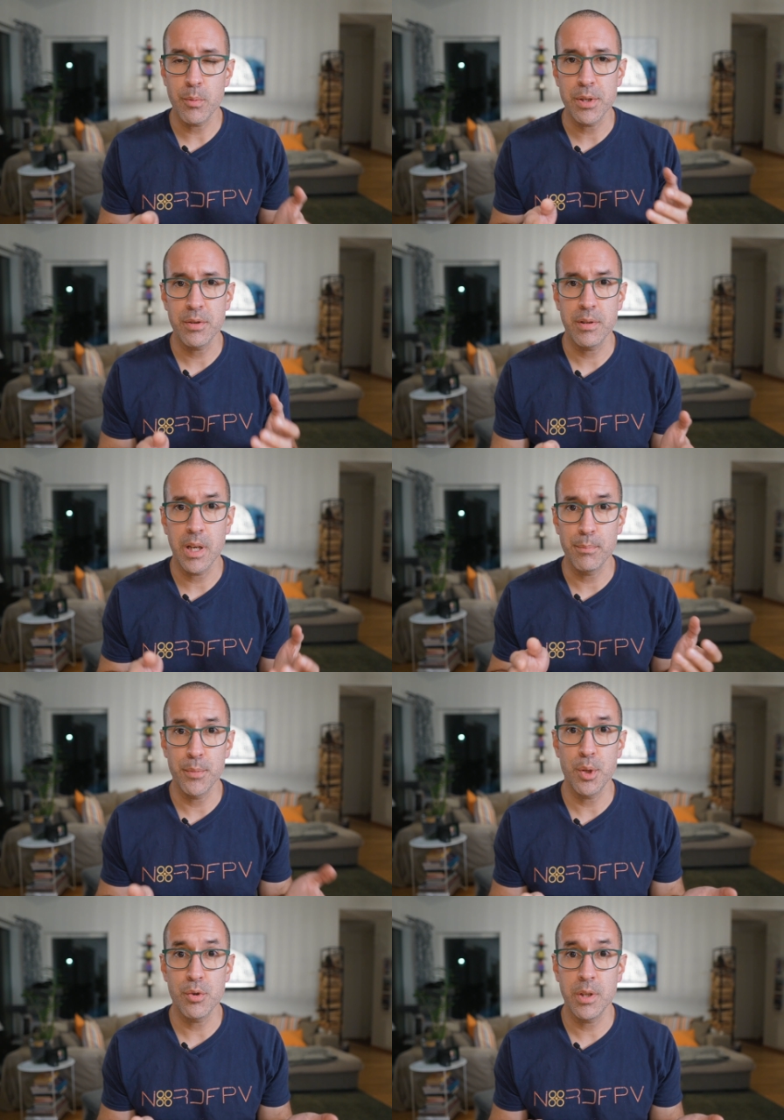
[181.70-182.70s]
I was,
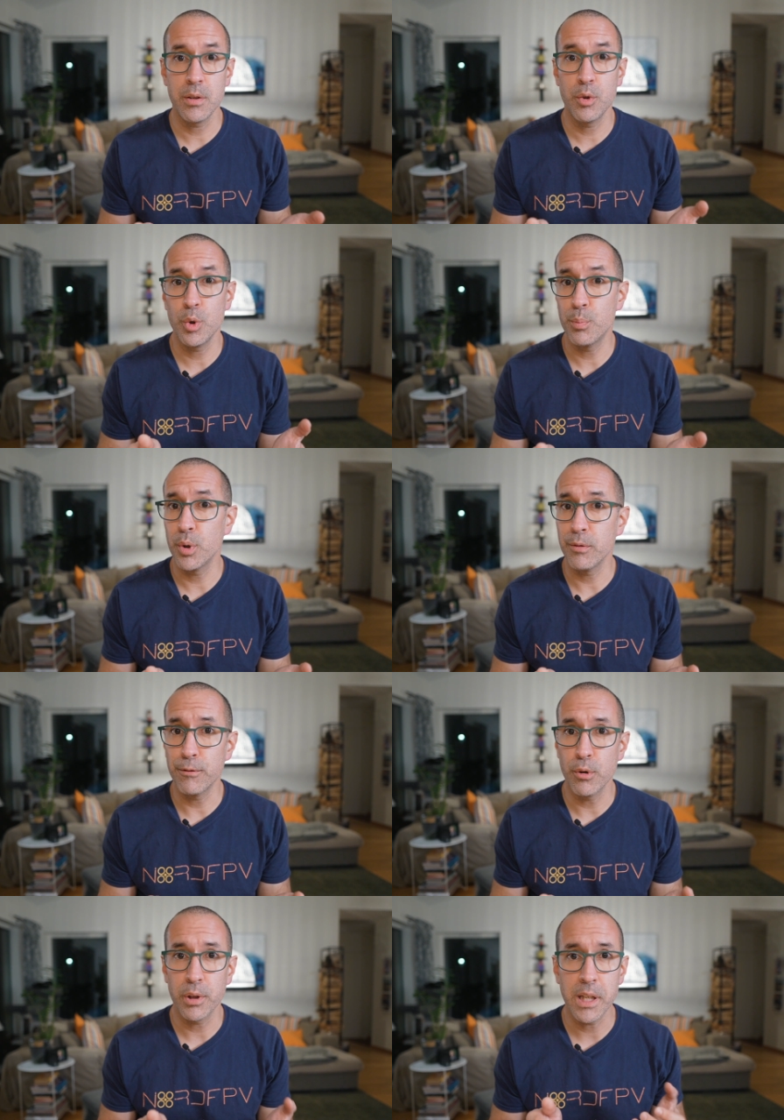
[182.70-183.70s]
I'm using two point
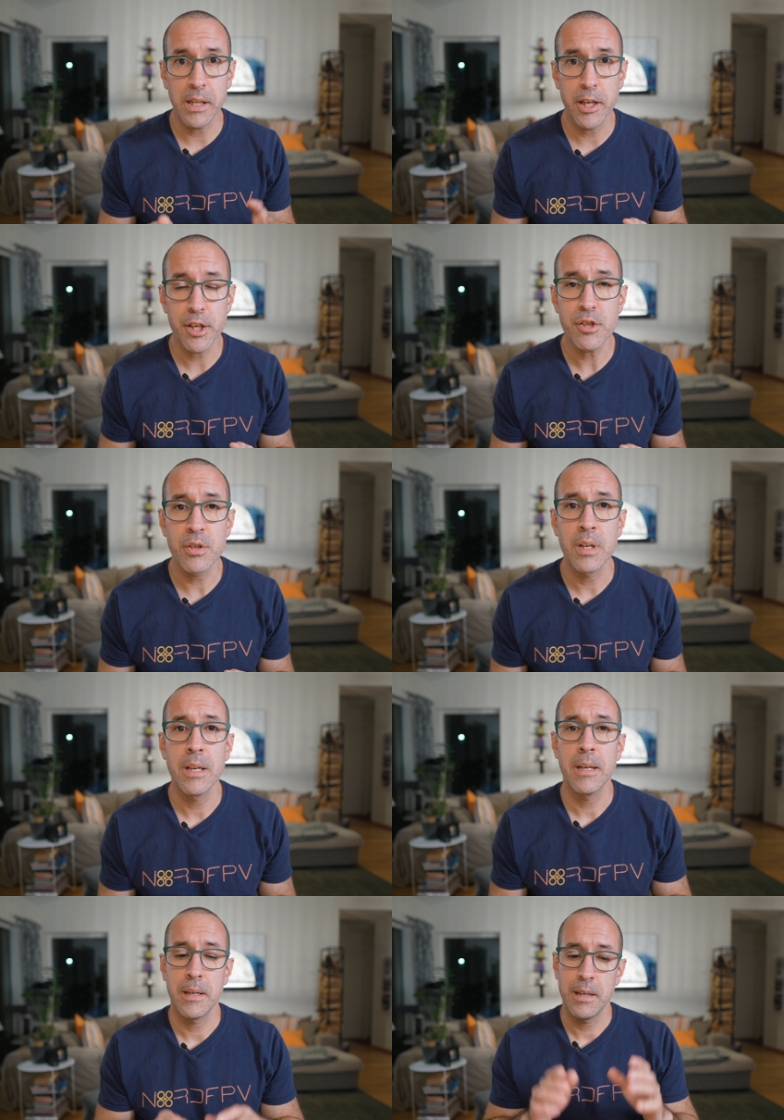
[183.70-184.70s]
four gigahertz
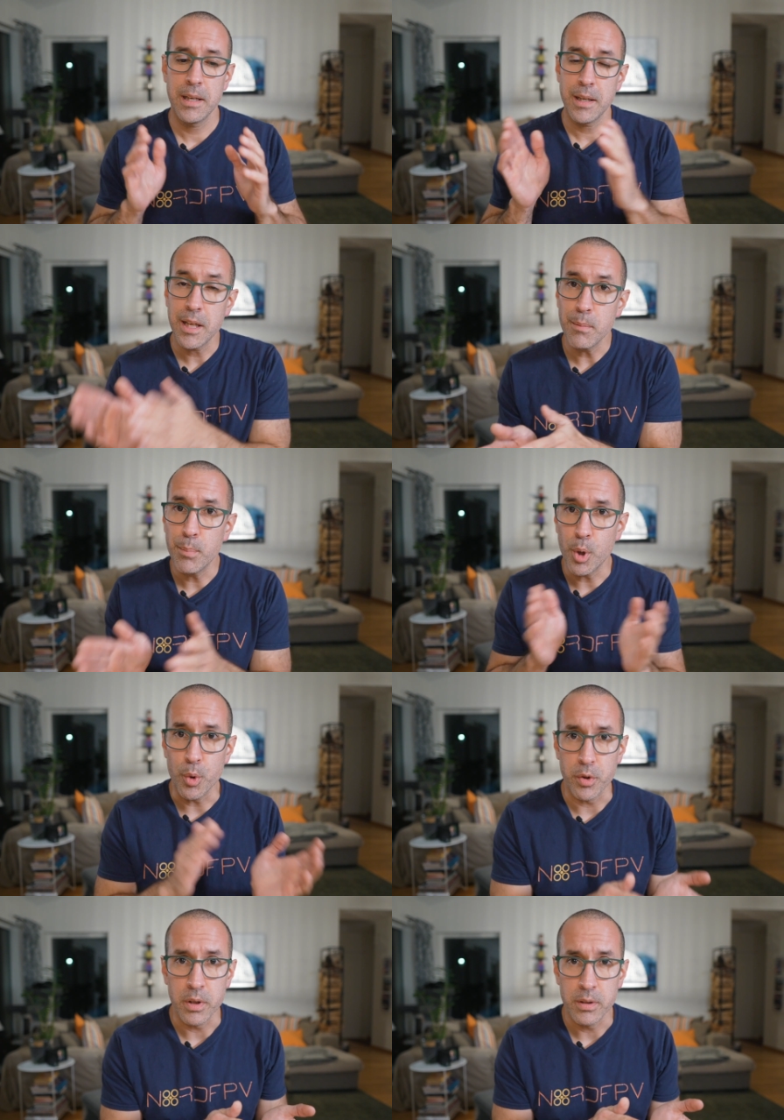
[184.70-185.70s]
in
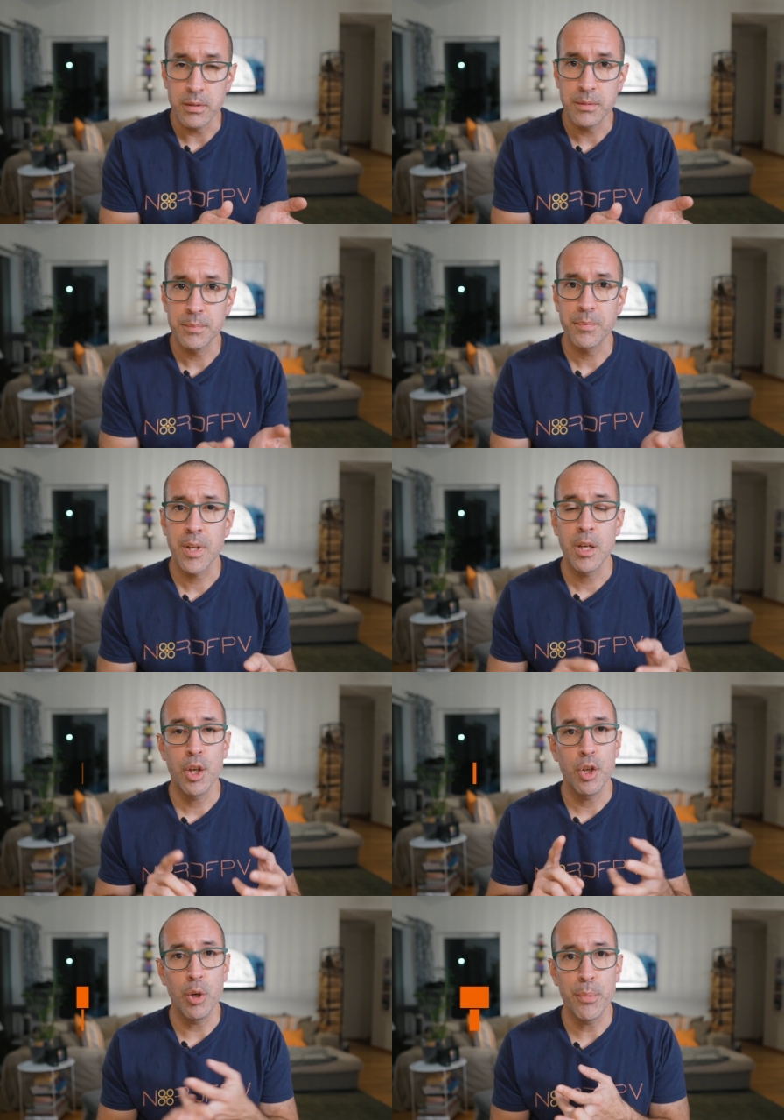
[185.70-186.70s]
both.
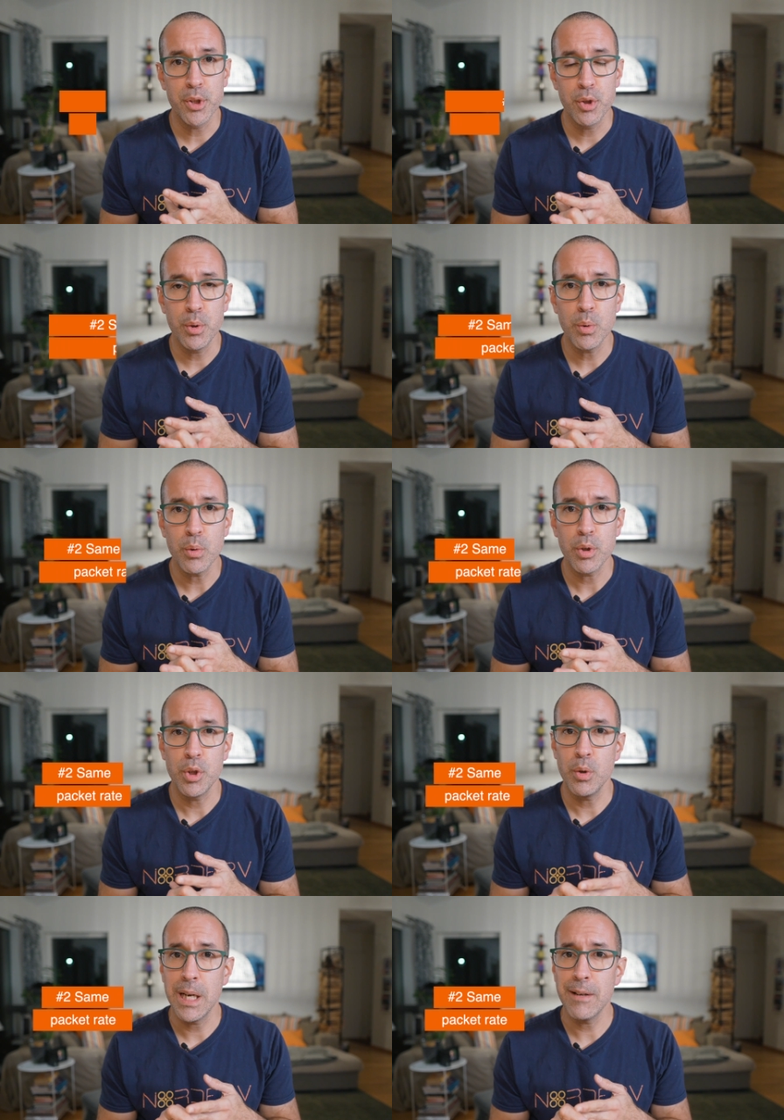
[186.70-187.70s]
Number two,
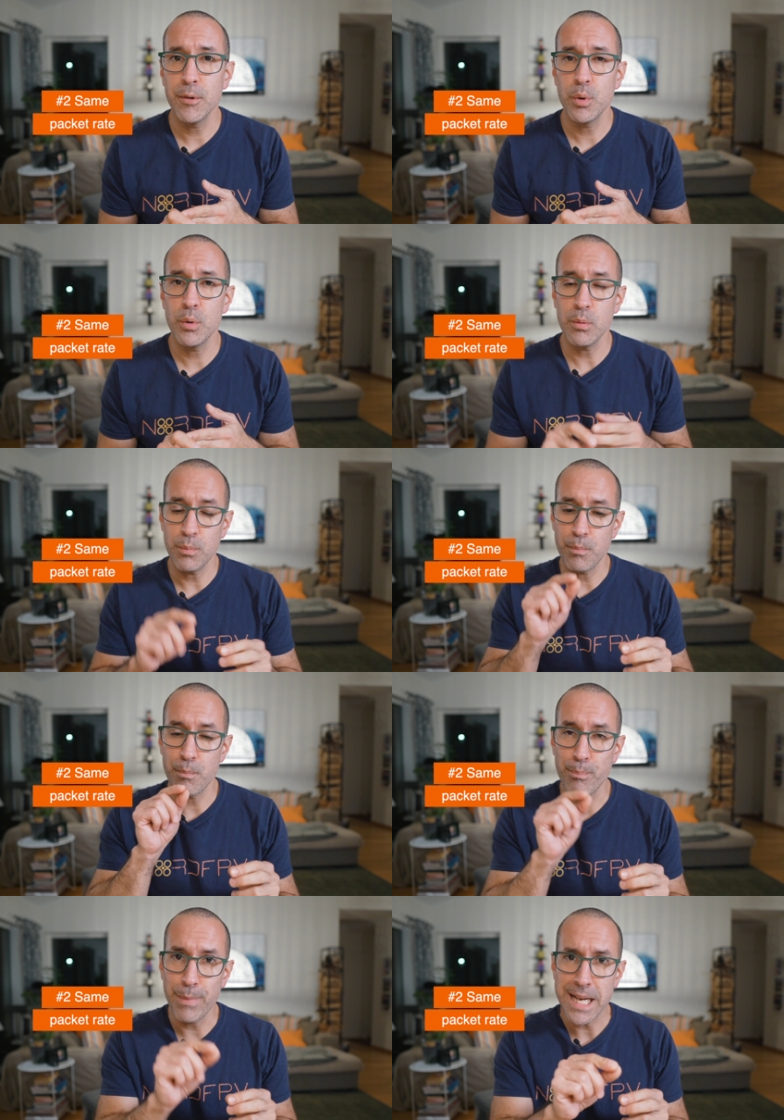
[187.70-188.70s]
you have to
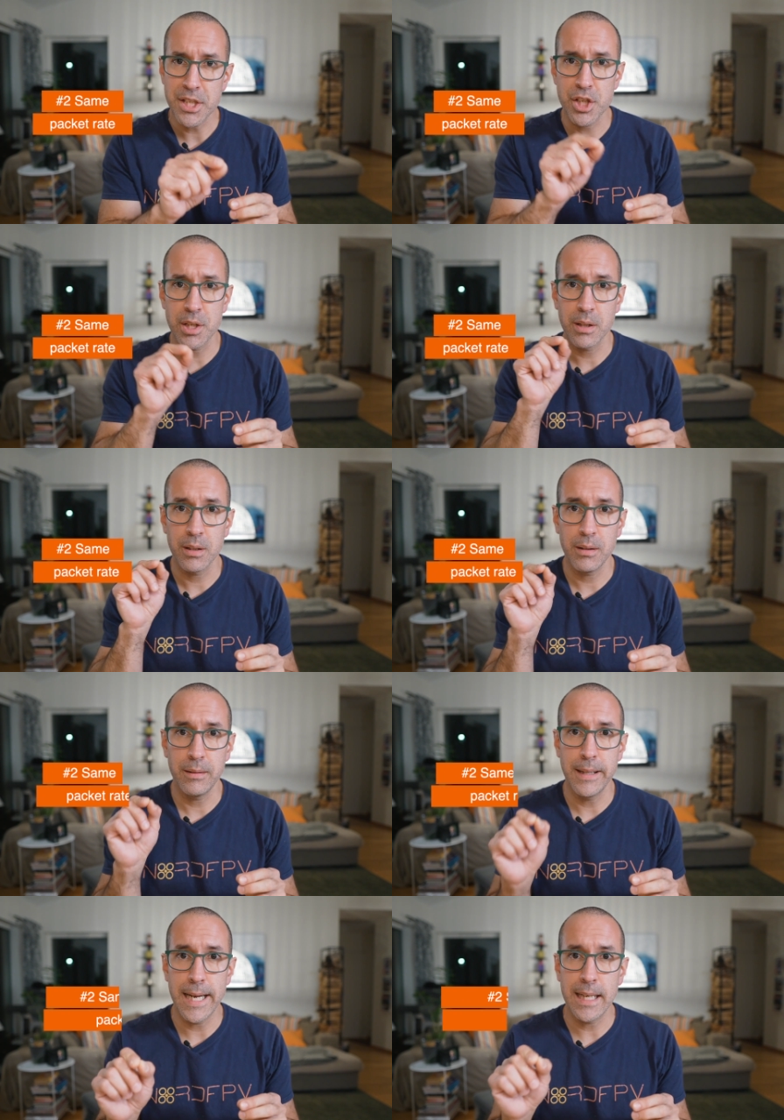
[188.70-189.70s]
match
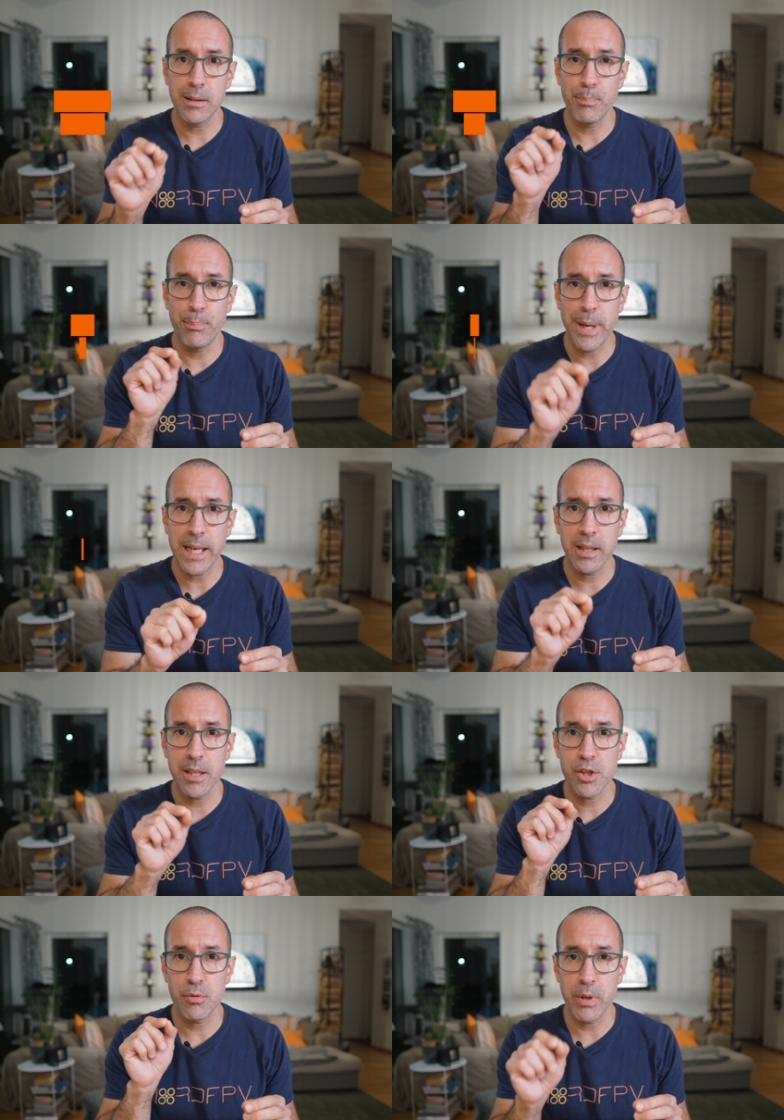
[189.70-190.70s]
that
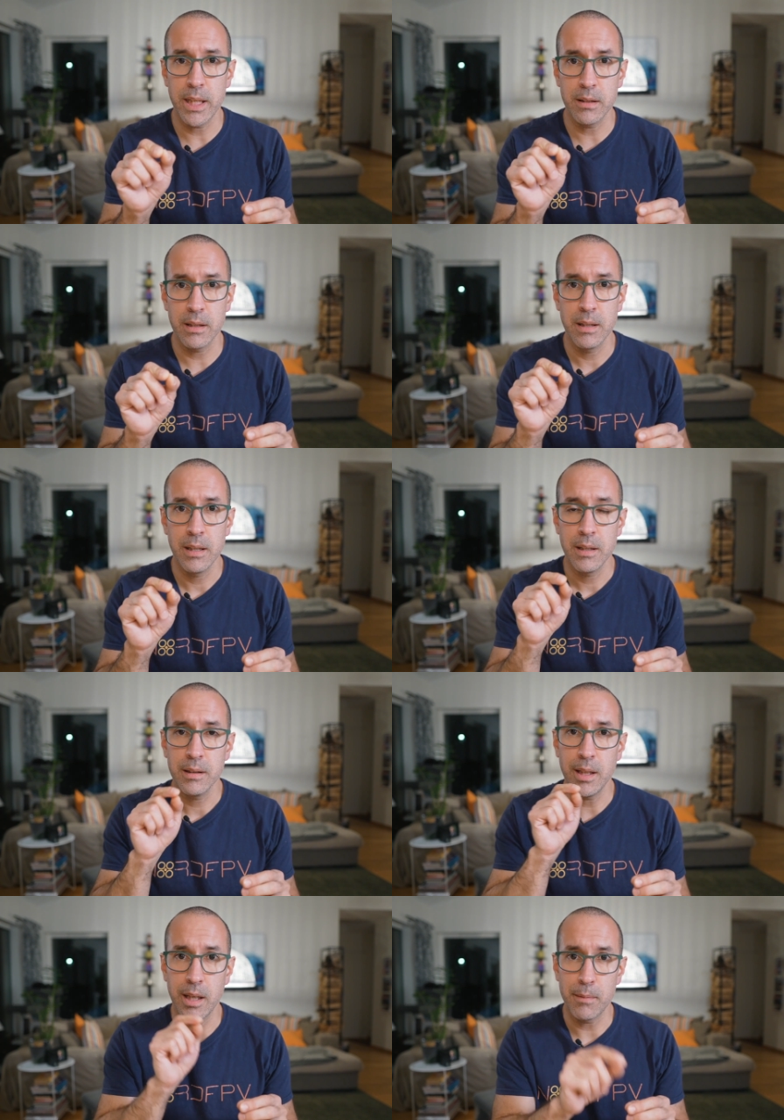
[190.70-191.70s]
package rate
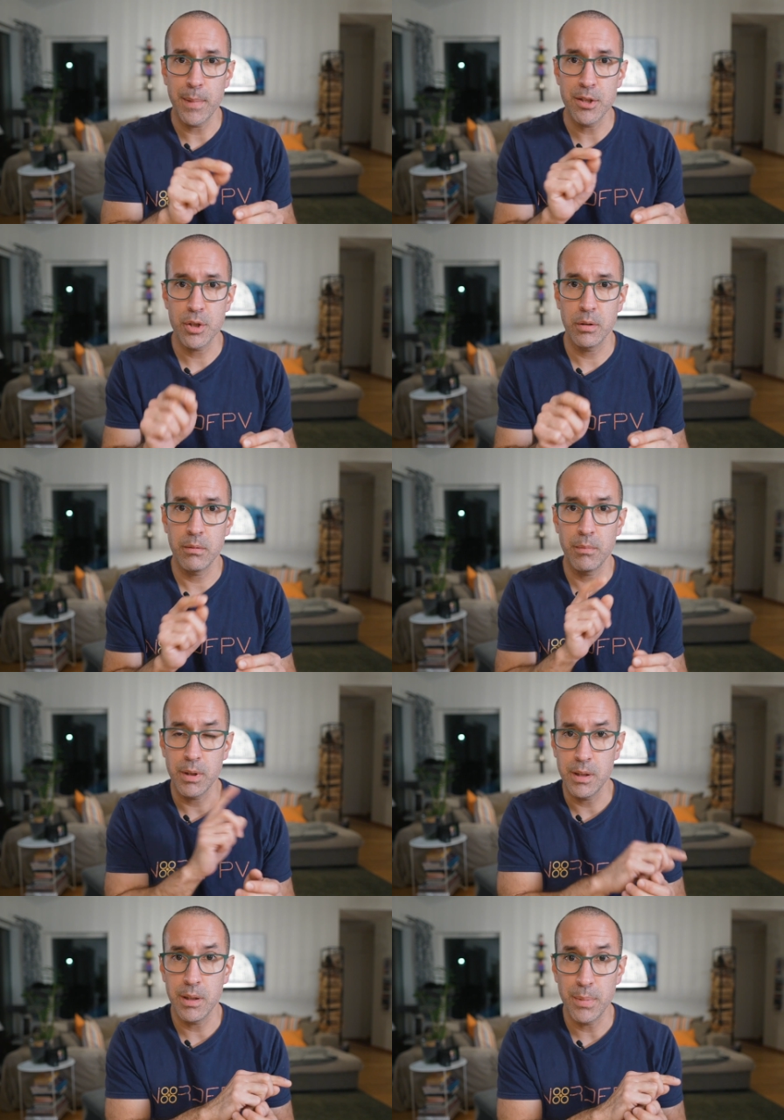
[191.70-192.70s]
that I mentioned
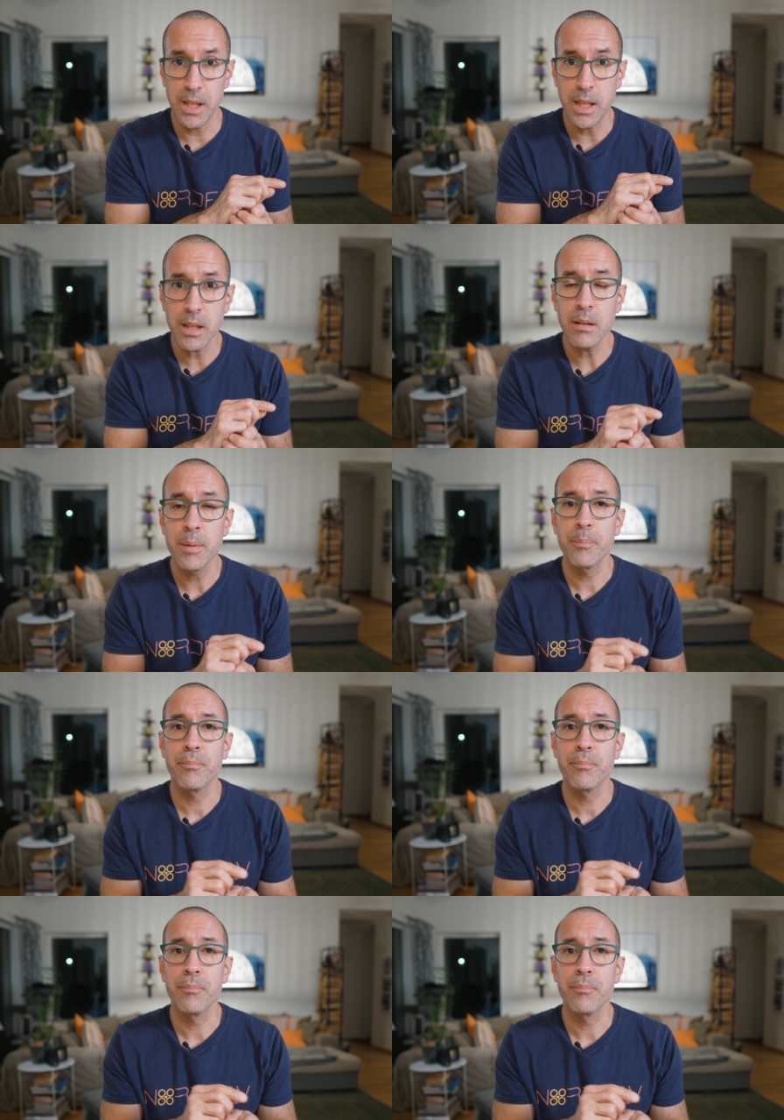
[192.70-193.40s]
in the beginning.